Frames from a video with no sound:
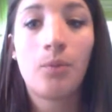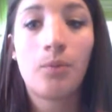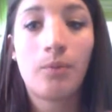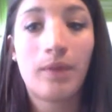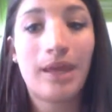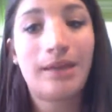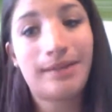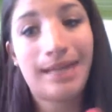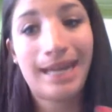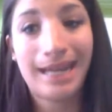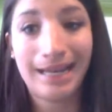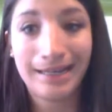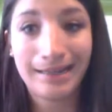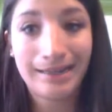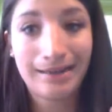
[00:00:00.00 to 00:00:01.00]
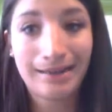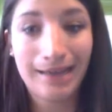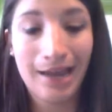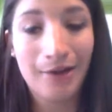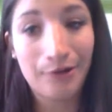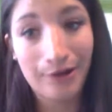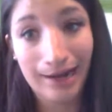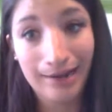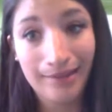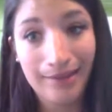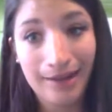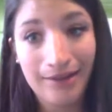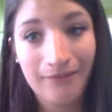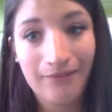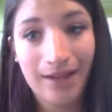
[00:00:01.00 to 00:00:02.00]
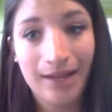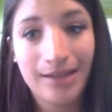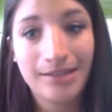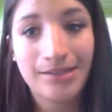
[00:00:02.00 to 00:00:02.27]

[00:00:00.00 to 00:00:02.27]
it can't counteract that effect.